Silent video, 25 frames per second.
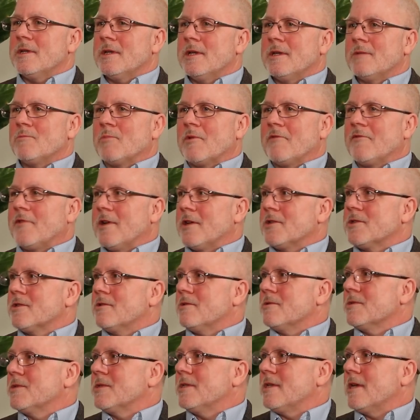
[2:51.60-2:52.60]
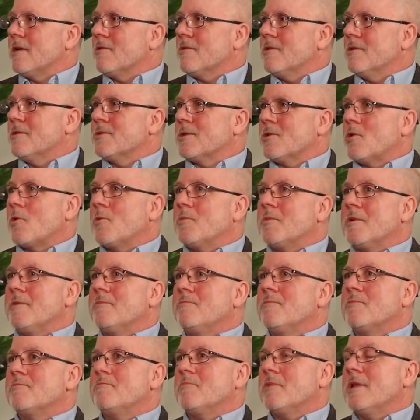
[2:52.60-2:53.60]
In professional scenarios and open
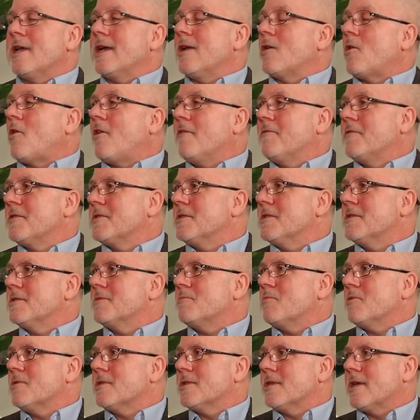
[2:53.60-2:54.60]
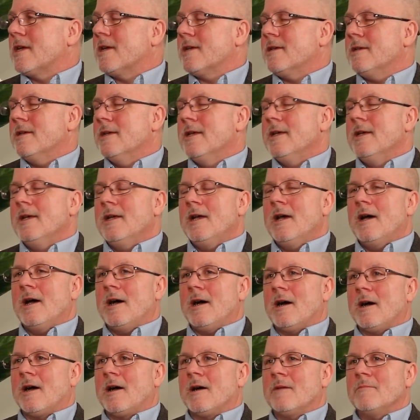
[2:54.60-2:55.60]
plan offices per se,
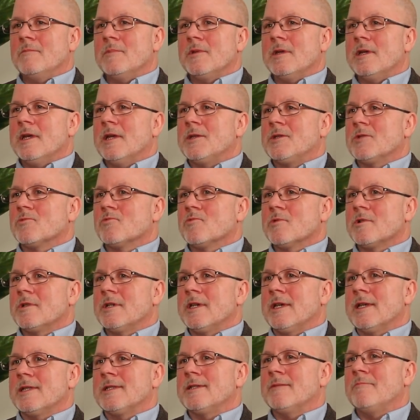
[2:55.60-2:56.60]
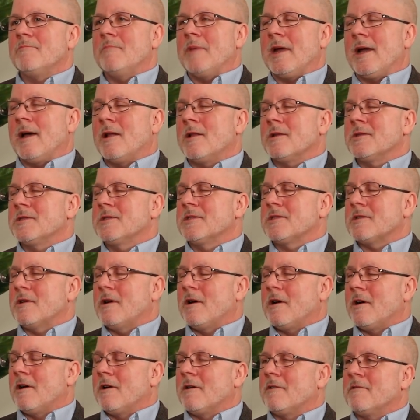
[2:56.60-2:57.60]
it's a balance
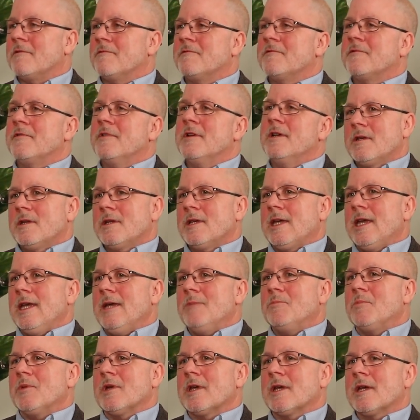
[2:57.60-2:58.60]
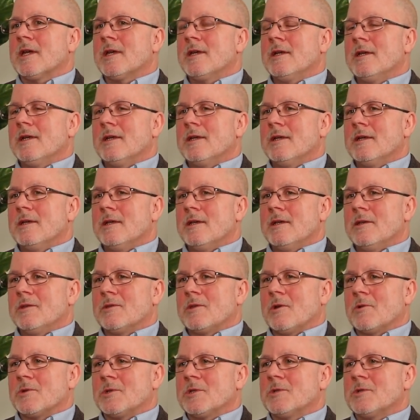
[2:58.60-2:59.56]
of keeping those